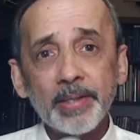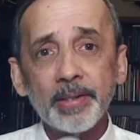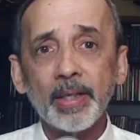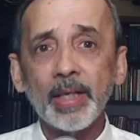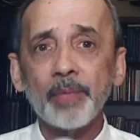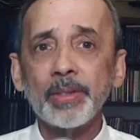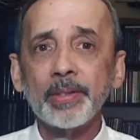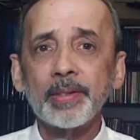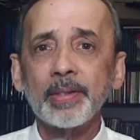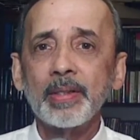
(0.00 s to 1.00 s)
the
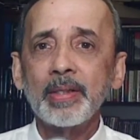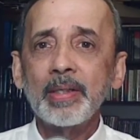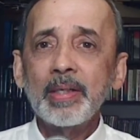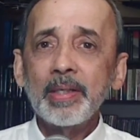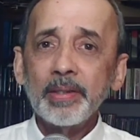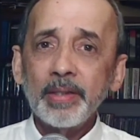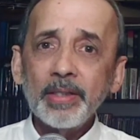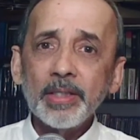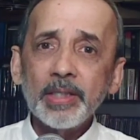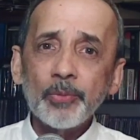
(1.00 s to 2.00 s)
cabinet.
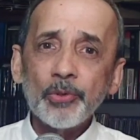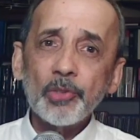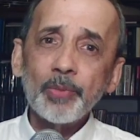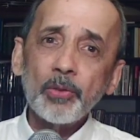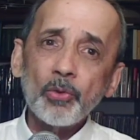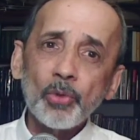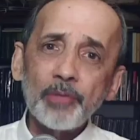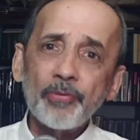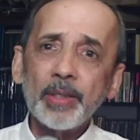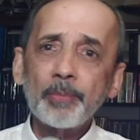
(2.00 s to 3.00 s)
These are supposed to be
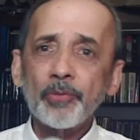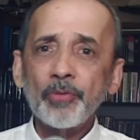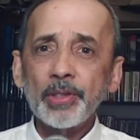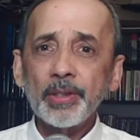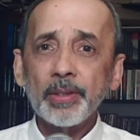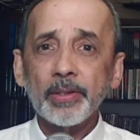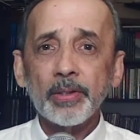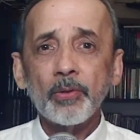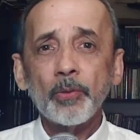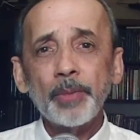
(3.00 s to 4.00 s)
qualified professionals
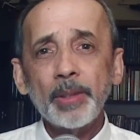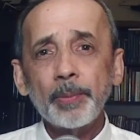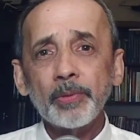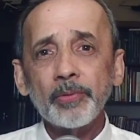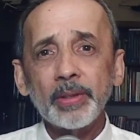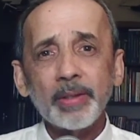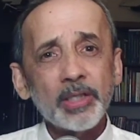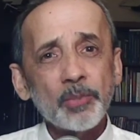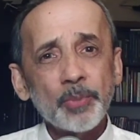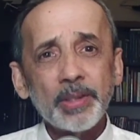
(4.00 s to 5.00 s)
or people with
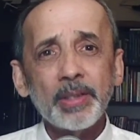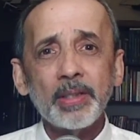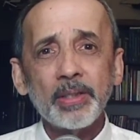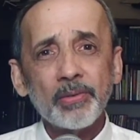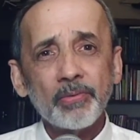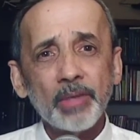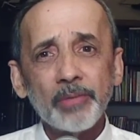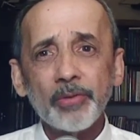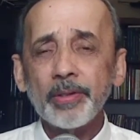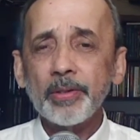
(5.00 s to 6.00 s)
expertise
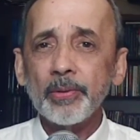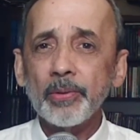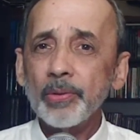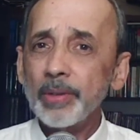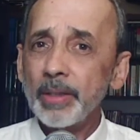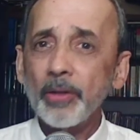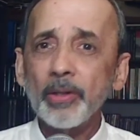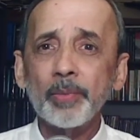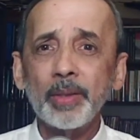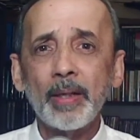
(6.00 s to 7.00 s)
relevant to the
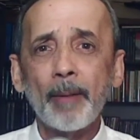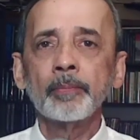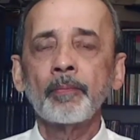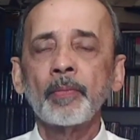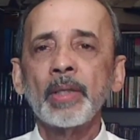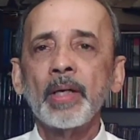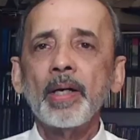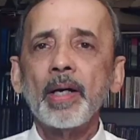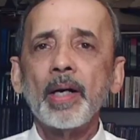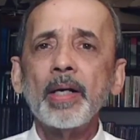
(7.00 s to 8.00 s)
economy.
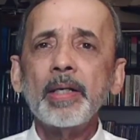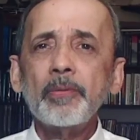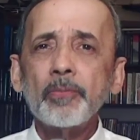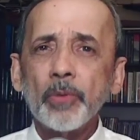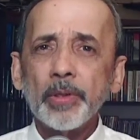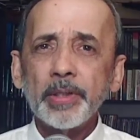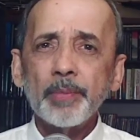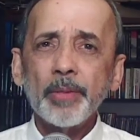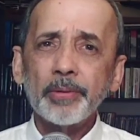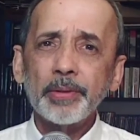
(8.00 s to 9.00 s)
I worry
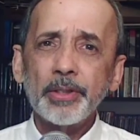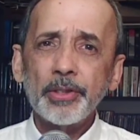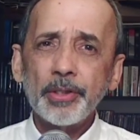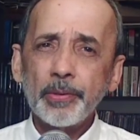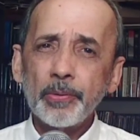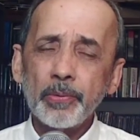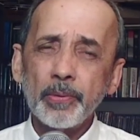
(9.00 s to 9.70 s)
about this too.